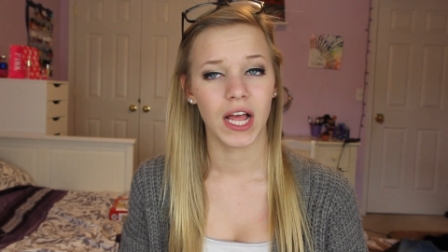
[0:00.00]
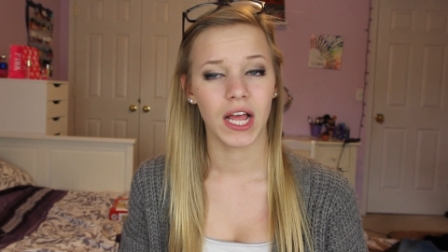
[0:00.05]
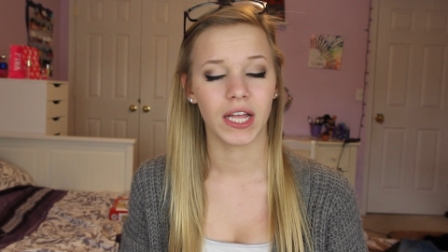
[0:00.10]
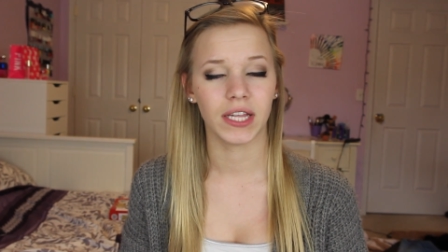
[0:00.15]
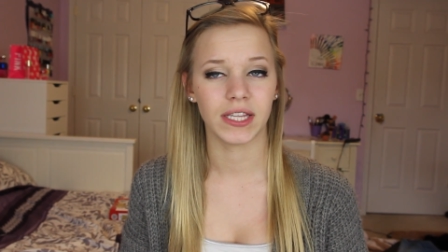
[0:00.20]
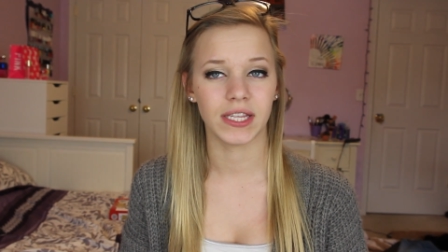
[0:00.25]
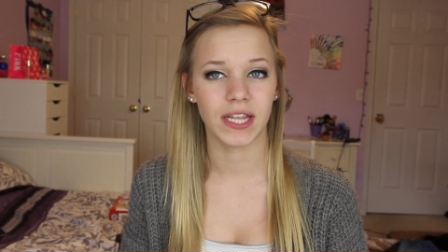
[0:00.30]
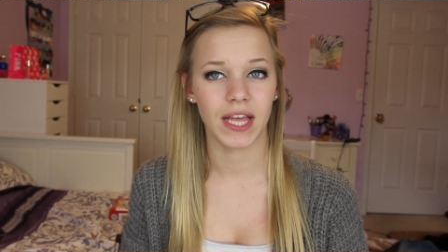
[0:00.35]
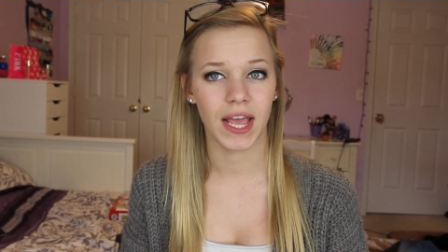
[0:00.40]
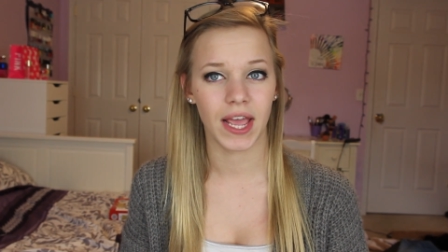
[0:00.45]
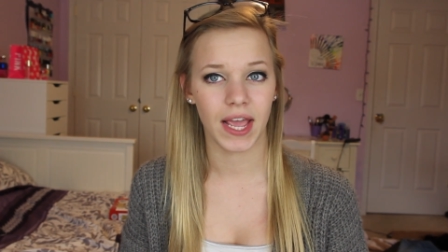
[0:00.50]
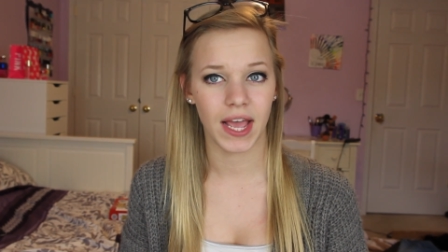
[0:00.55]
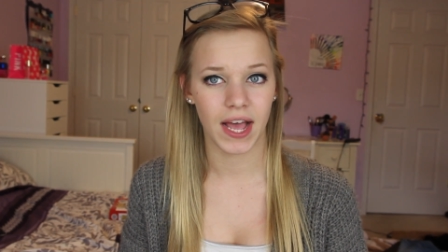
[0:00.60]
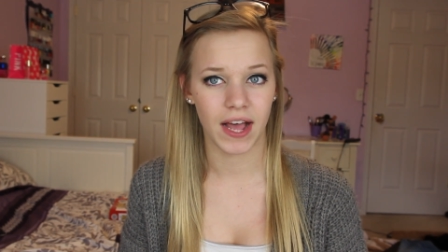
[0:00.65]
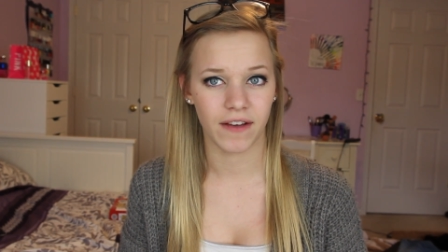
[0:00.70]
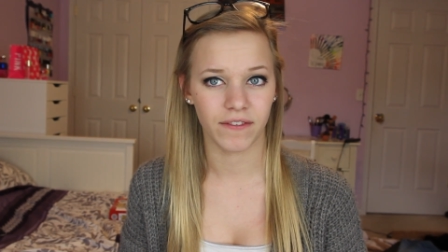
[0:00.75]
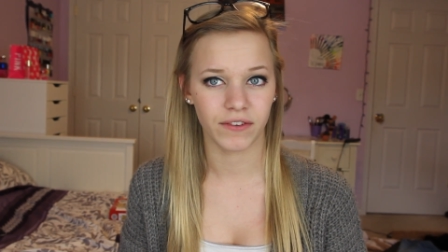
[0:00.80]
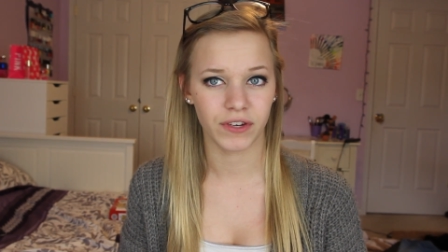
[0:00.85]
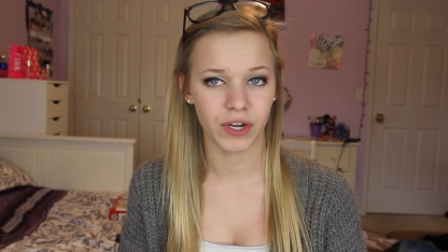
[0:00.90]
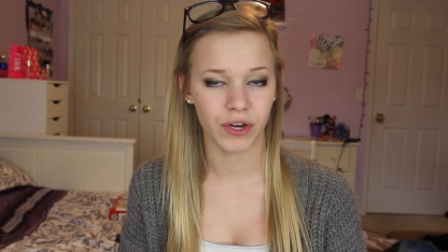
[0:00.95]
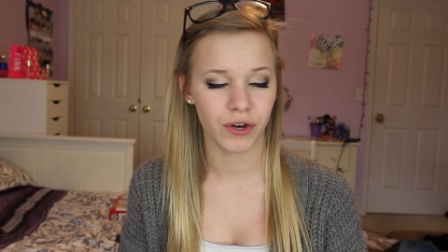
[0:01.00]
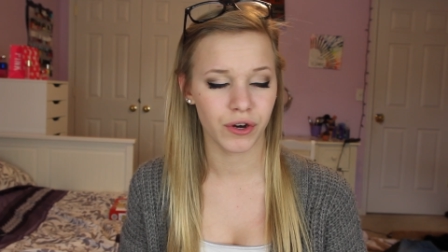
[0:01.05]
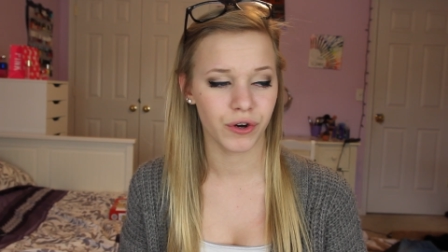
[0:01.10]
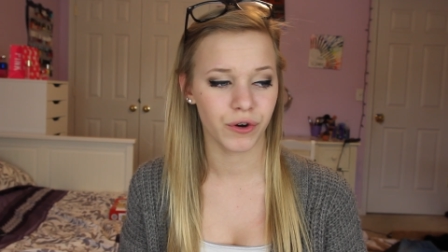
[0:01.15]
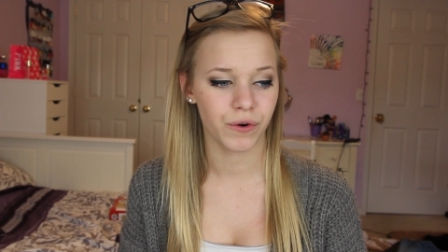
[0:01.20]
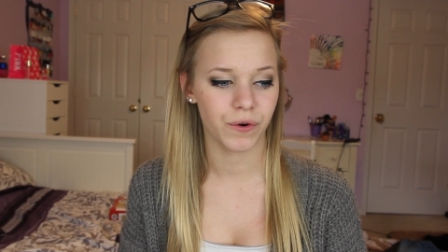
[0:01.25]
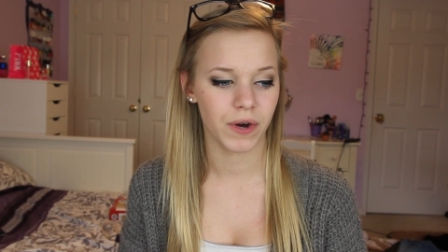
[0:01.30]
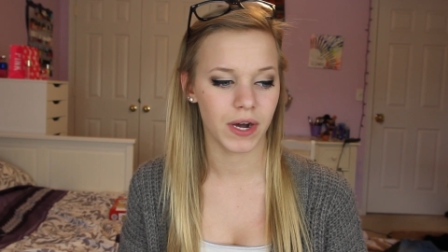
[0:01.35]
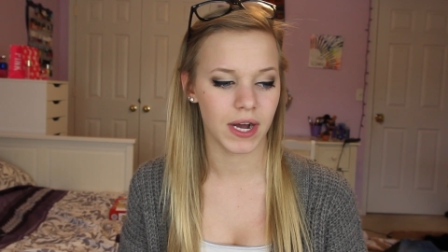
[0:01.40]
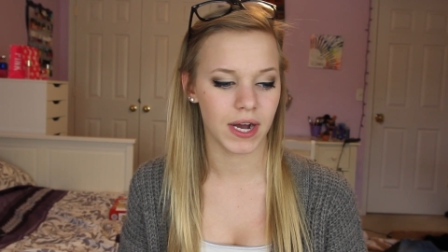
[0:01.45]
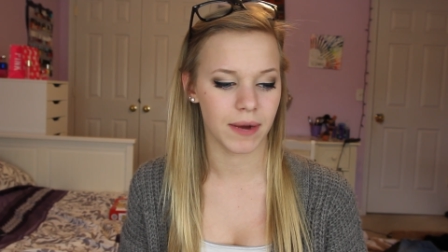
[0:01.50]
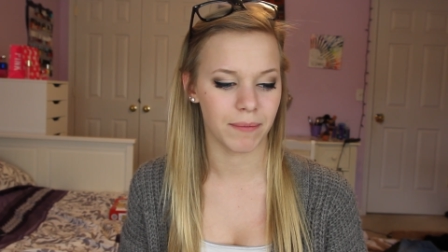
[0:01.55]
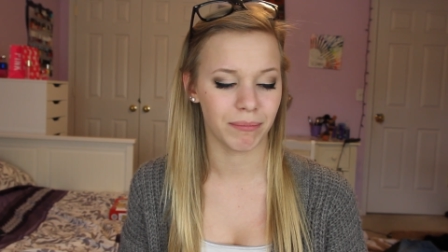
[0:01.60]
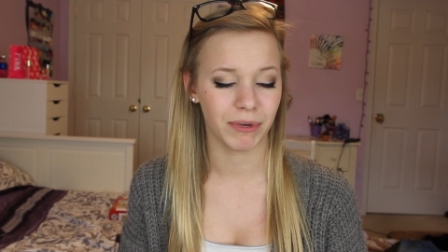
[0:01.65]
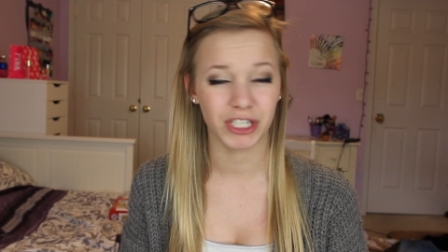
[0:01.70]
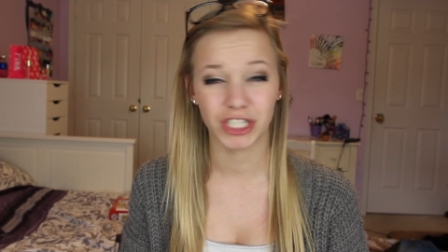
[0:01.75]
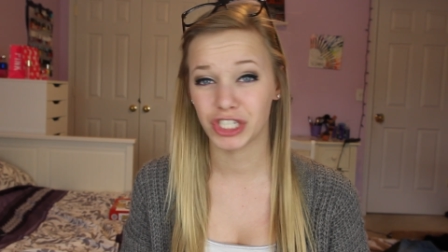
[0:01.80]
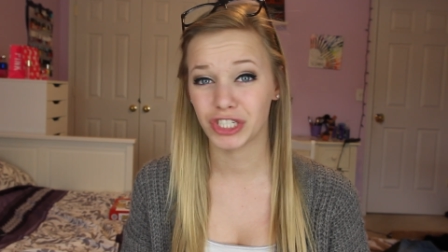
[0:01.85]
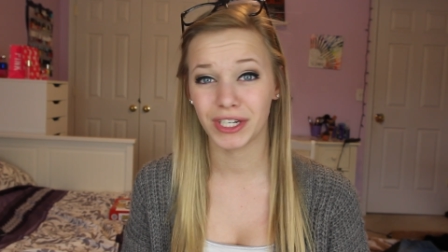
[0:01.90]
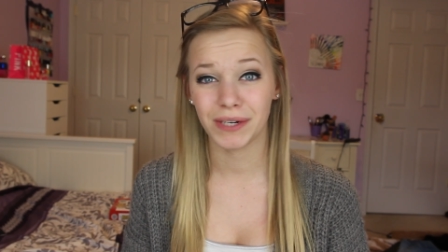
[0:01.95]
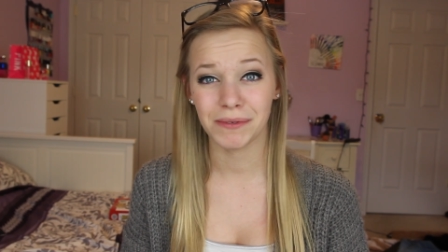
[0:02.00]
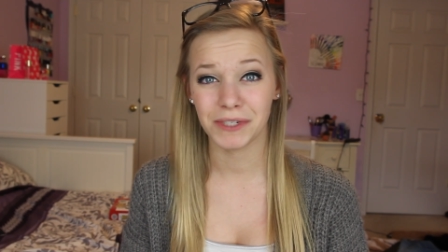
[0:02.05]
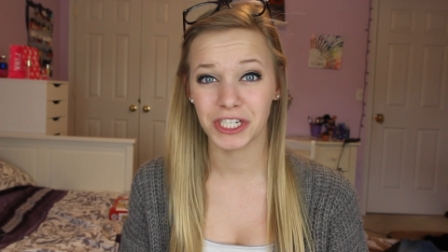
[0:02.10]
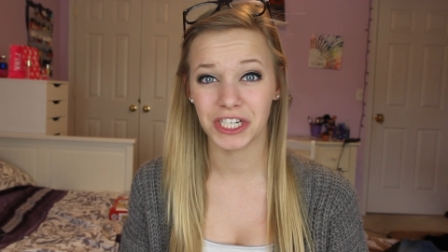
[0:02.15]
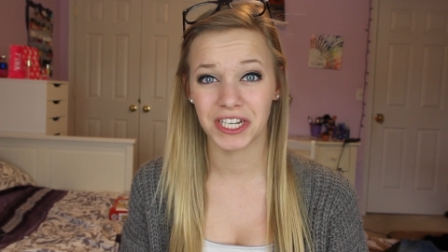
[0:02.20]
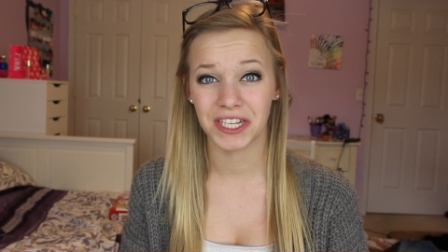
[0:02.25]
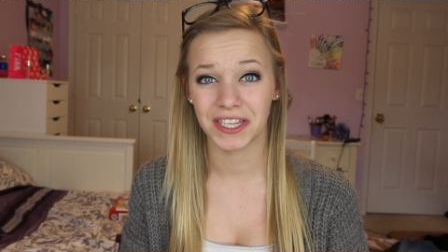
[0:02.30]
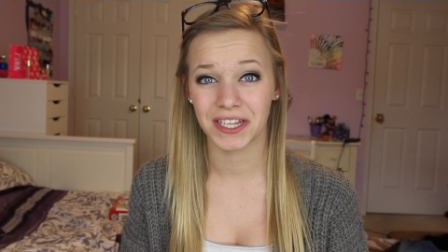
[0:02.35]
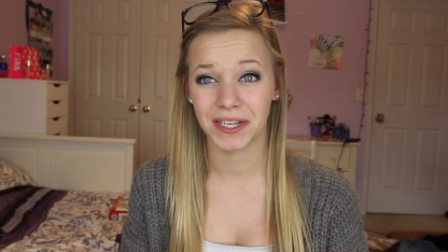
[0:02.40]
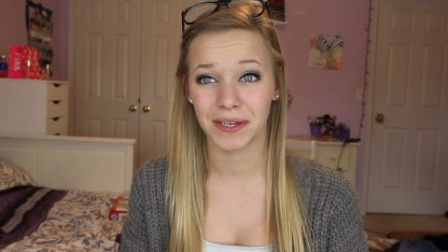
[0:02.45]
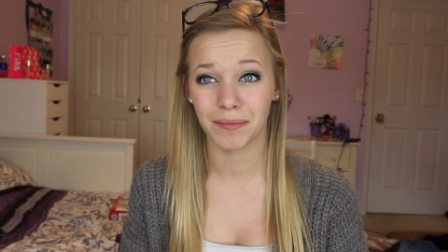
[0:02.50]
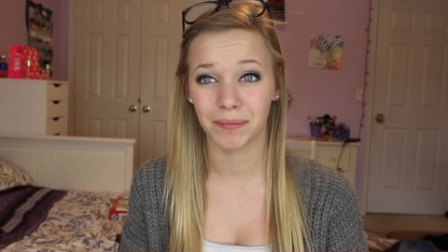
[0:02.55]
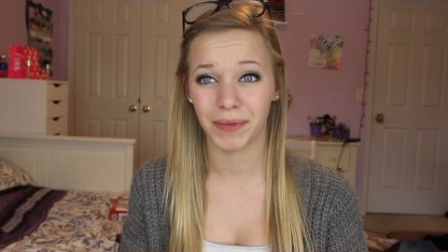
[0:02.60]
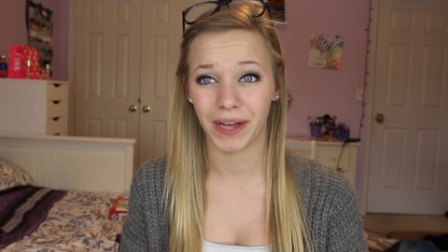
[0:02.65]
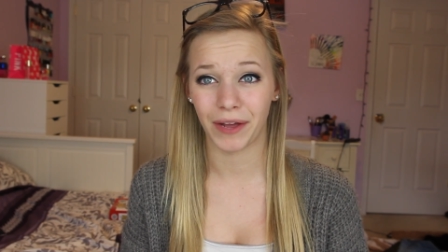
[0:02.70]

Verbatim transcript: and they have no um, prescription in them,